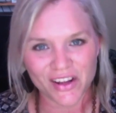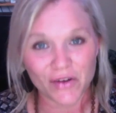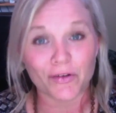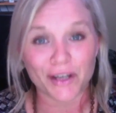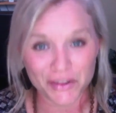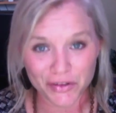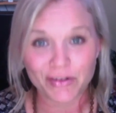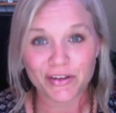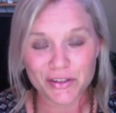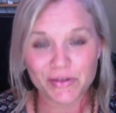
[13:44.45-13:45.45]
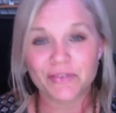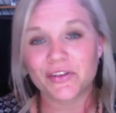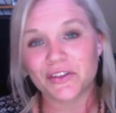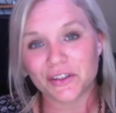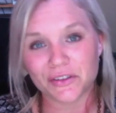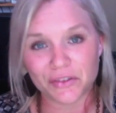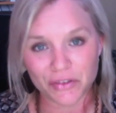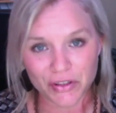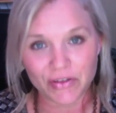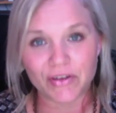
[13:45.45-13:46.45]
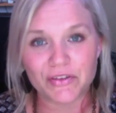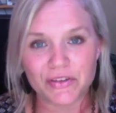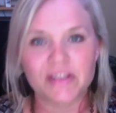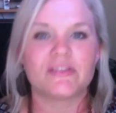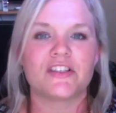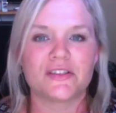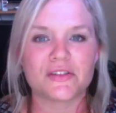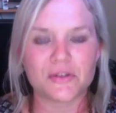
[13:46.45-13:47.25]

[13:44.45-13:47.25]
run it through your intuitive filter, do your own due diligence,